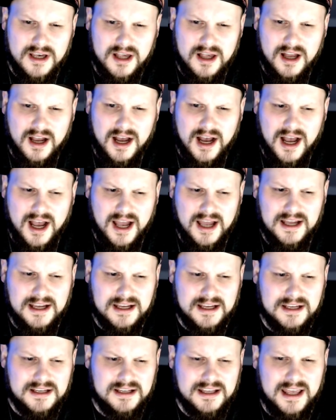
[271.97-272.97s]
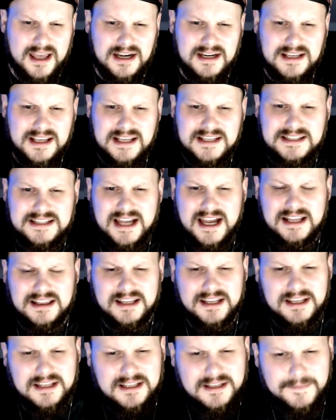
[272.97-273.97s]
And it's not
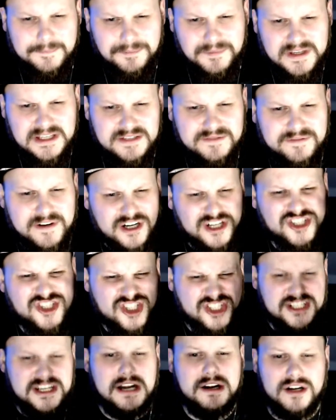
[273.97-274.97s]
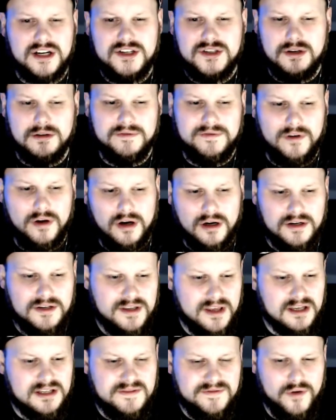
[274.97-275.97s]
like, this is very generic so far.
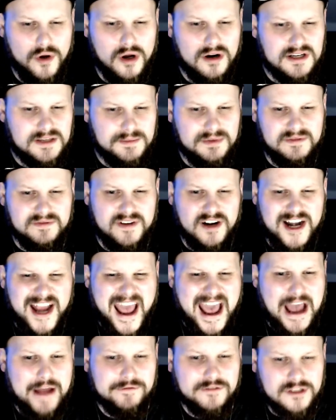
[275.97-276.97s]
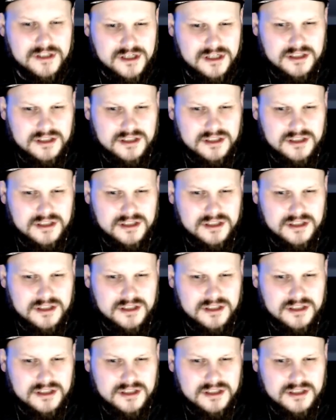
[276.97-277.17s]
Thus far has been very average.